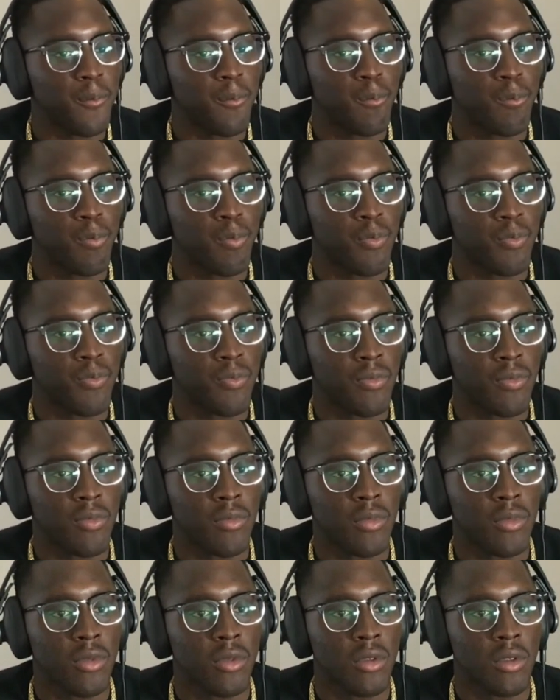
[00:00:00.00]

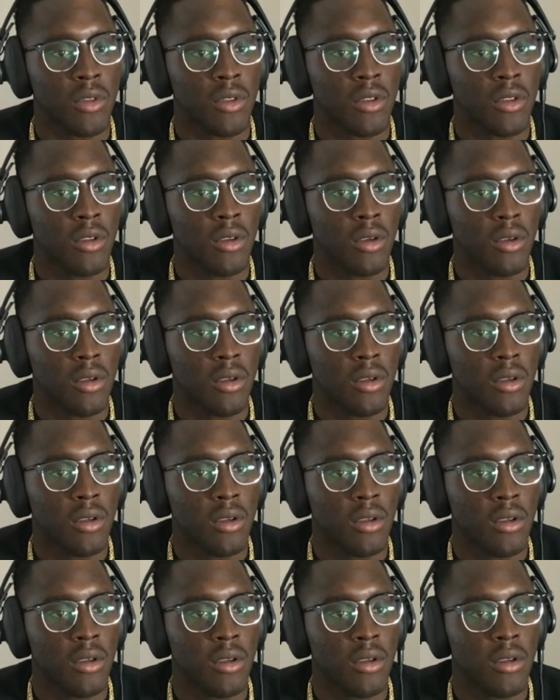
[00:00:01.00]

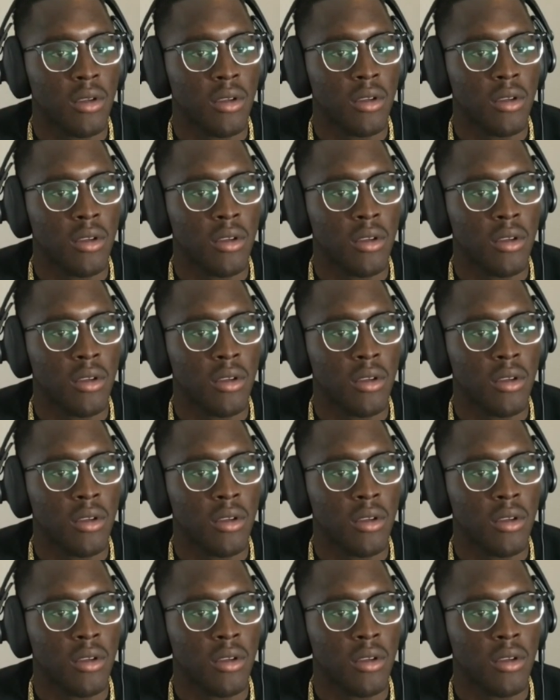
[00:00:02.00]
(silence)